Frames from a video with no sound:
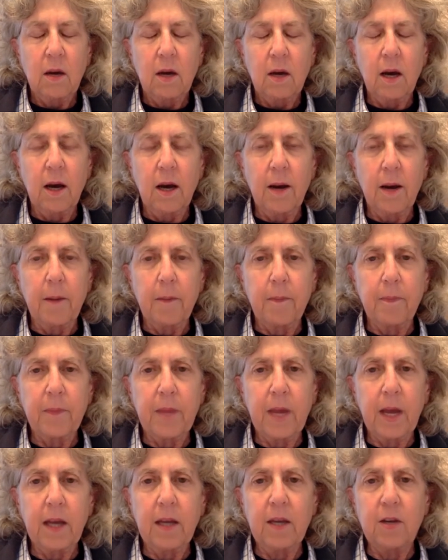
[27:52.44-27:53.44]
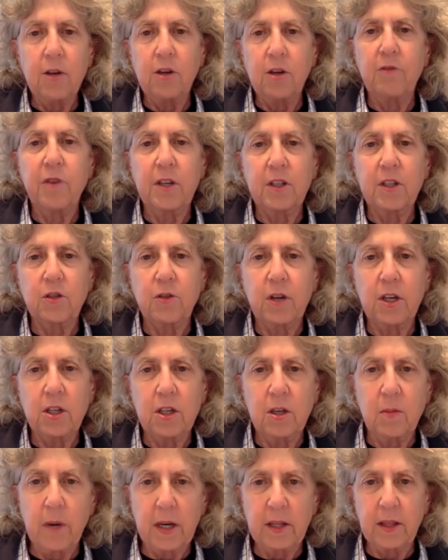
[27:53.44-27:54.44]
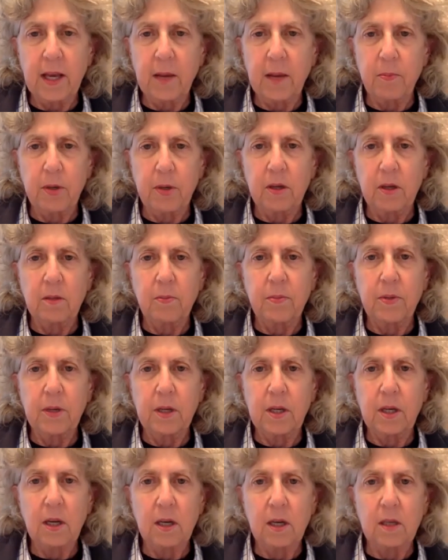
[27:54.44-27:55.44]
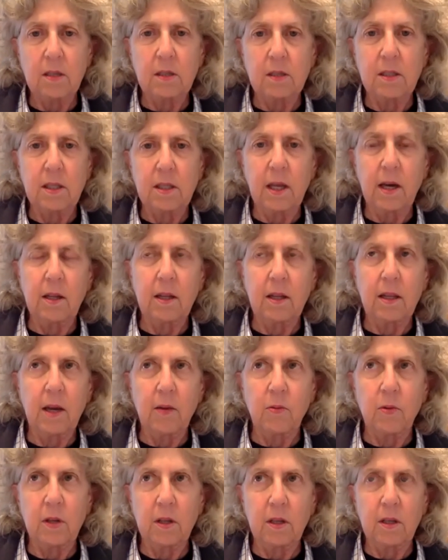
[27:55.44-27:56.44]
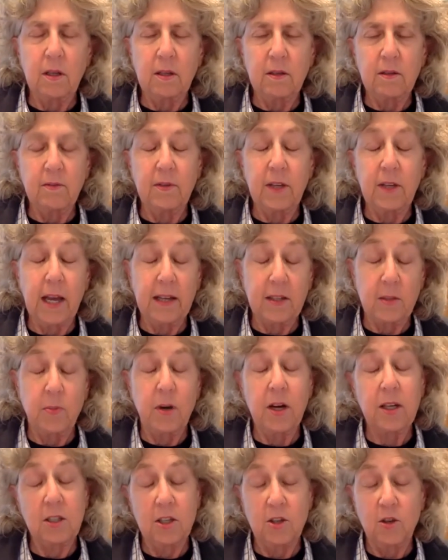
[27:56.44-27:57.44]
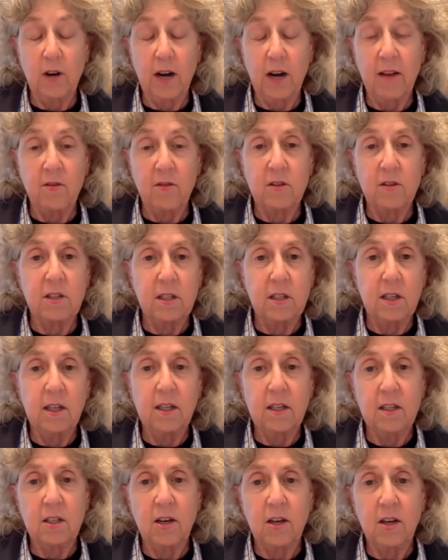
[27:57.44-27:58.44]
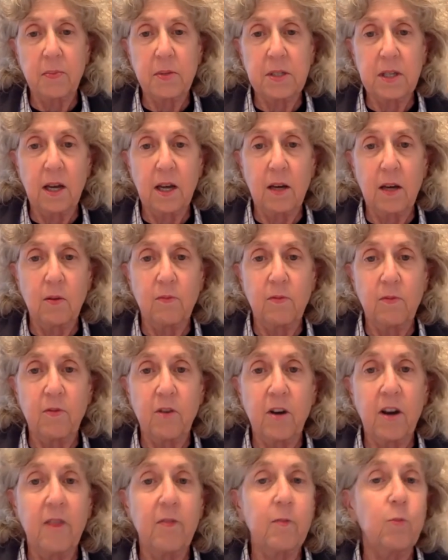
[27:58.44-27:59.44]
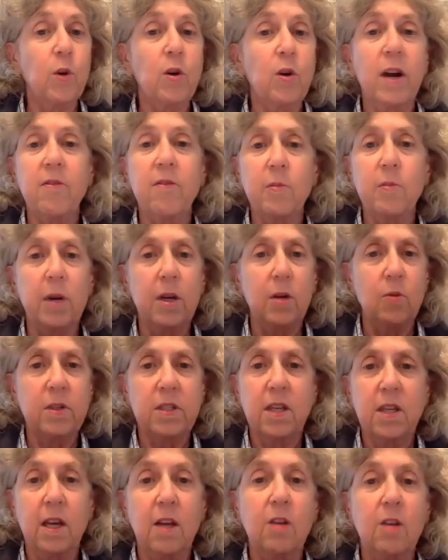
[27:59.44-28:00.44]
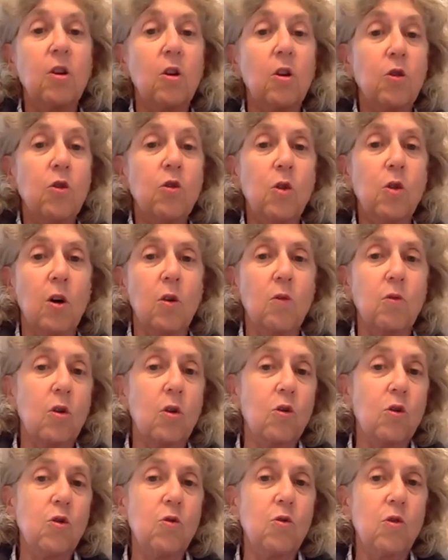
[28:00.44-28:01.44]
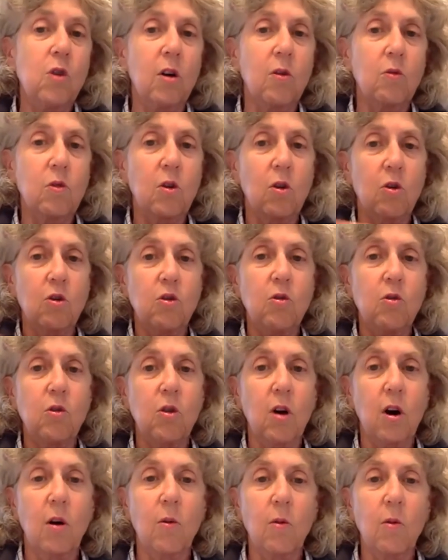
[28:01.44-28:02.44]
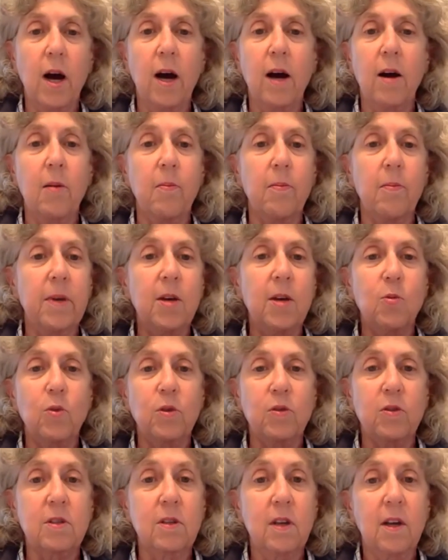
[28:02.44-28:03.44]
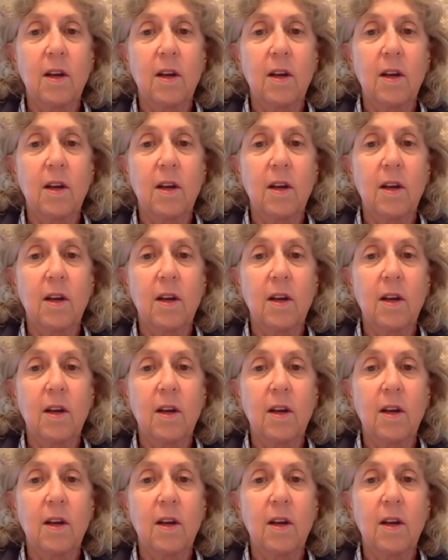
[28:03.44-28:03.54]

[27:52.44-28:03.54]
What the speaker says: I hear your frustration about that, Bill, because that really, as a Boston driver, sitting at a stop sign where everybody was saying, no, you go, no, you go, no, you go, it was